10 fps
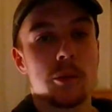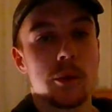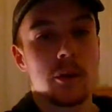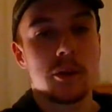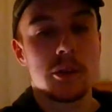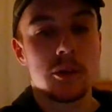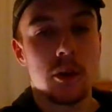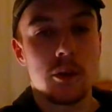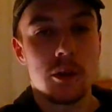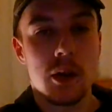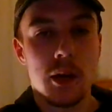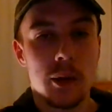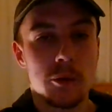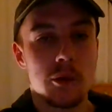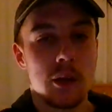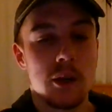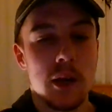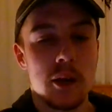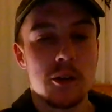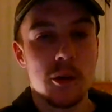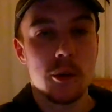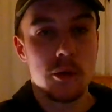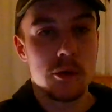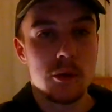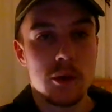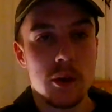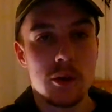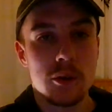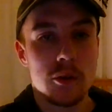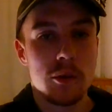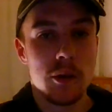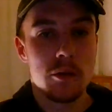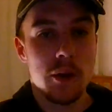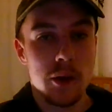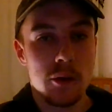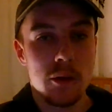because she's got an outstanding attitude and she's a real fighter.